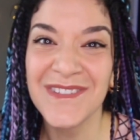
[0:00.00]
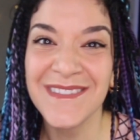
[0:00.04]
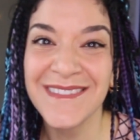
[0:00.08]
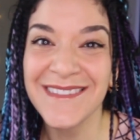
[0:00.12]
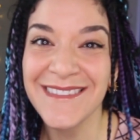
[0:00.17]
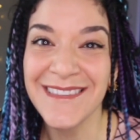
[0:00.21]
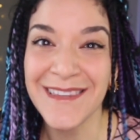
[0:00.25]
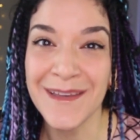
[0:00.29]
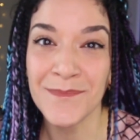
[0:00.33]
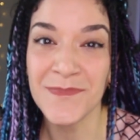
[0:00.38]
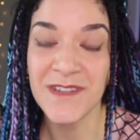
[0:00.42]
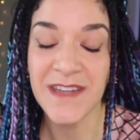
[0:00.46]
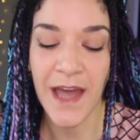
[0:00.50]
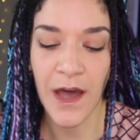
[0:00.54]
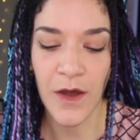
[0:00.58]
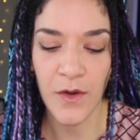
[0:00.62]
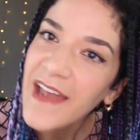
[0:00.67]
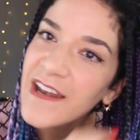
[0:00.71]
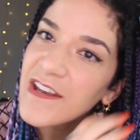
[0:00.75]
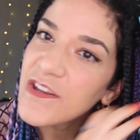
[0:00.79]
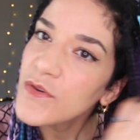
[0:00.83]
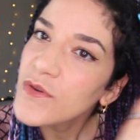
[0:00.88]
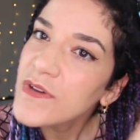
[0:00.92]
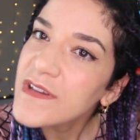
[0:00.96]
slipped out.
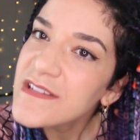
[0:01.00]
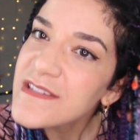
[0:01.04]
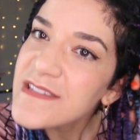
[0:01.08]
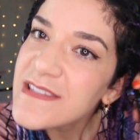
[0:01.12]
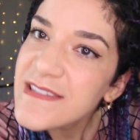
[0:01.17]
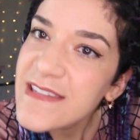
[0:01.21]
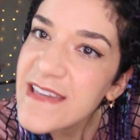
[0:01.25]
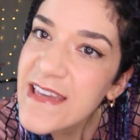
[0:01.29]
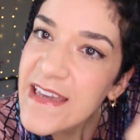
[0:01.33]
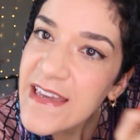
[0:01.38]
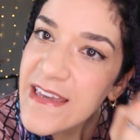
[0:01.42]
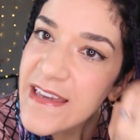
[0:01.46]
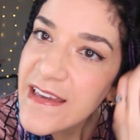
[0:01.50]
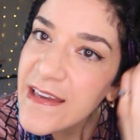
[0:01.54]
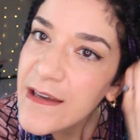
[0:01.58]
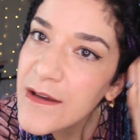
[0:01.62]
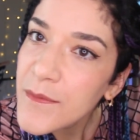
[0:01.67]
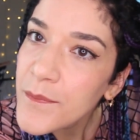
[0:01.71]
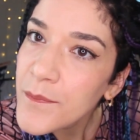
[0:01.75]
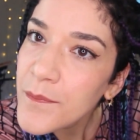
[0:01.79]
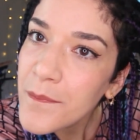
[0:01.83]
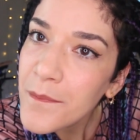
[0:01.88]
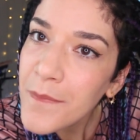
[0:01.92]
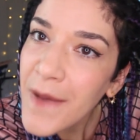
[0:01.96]
And you can see
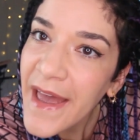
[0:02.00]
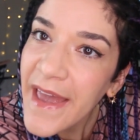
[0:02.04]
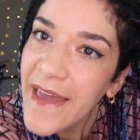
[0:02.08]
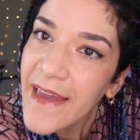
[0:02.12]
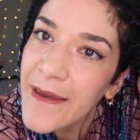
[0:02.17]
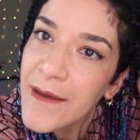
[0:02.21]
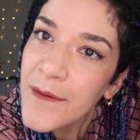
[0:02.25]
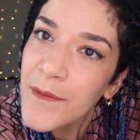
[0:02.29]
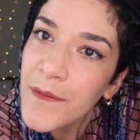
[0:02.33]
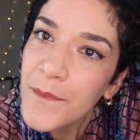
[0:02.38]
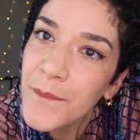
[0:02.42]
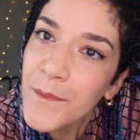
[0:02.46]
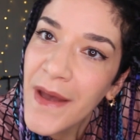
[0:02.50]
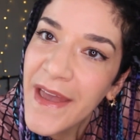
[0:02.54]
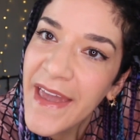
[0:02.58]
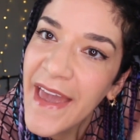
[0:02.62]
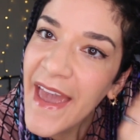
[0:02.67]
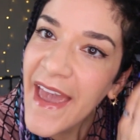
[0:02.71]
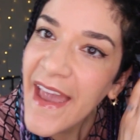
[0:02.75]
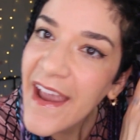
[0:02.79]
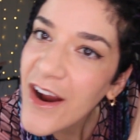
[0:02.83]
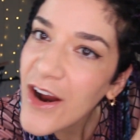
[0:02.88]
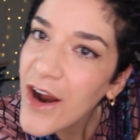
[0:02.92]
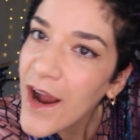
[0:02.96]
my
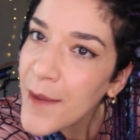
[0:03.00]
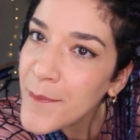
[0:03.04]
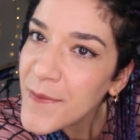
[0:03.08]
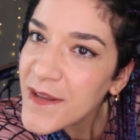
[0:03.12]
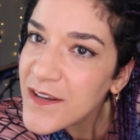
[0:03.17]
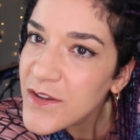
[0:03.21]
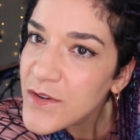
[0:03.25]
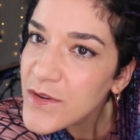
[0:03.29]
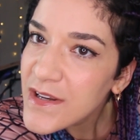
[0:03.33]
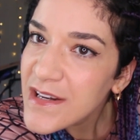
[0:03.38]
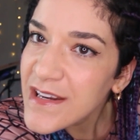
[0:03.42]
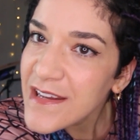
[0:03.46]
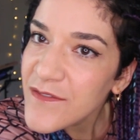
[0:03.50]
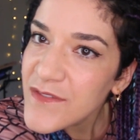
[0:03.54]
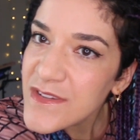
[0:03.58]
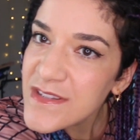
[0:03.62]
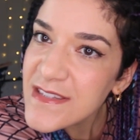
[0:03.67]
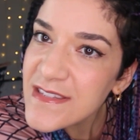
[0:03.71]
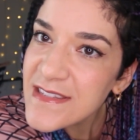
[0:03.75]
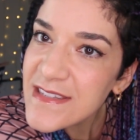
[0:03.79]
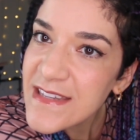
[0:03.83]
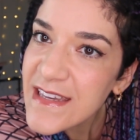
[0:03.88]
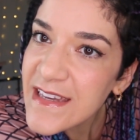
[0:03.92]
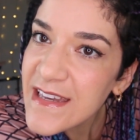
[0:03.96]
hair. I mean, you can even
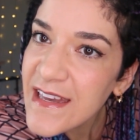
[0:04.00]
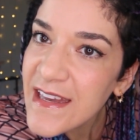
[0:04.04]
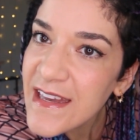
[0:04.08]
see